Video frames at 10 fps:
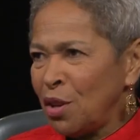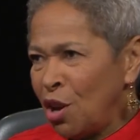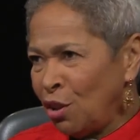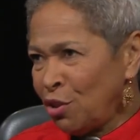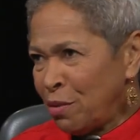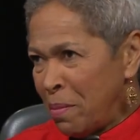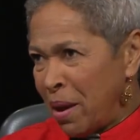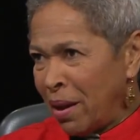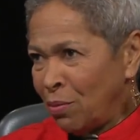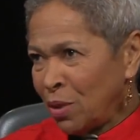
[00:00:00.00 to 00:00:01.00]
The colored
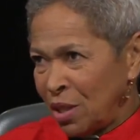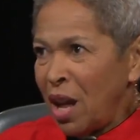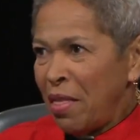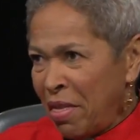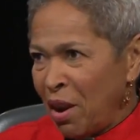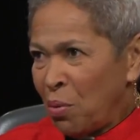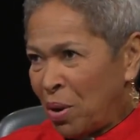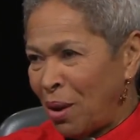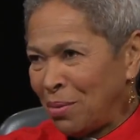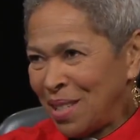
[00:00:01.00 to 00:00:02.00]
man was not there
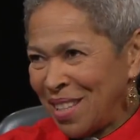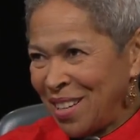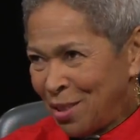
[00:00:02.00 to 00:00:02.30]
when I was there.